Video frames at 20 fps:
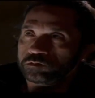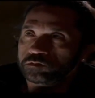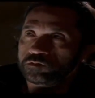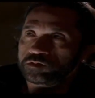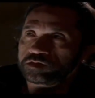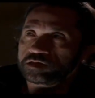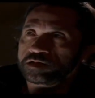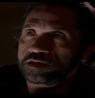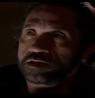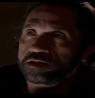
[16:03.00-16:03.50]

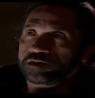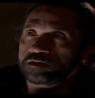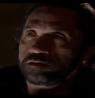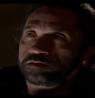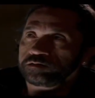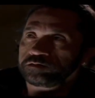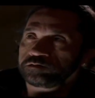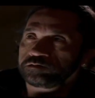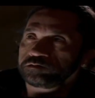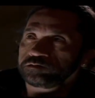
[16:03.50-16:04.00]
What the
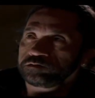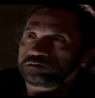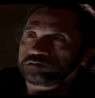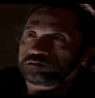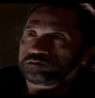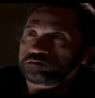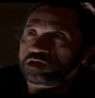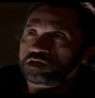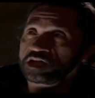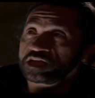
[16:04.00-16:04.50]
hell?
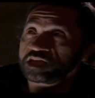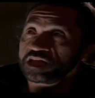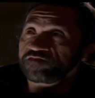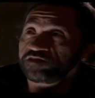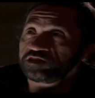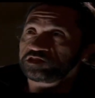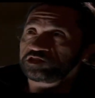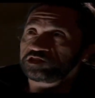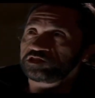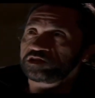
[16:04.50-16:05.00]
I gave
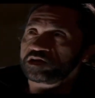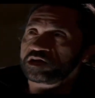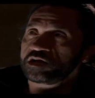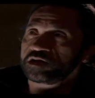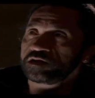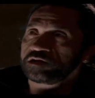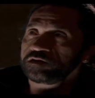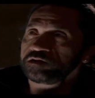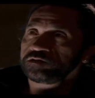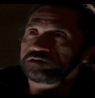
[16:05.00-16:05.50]
it a shot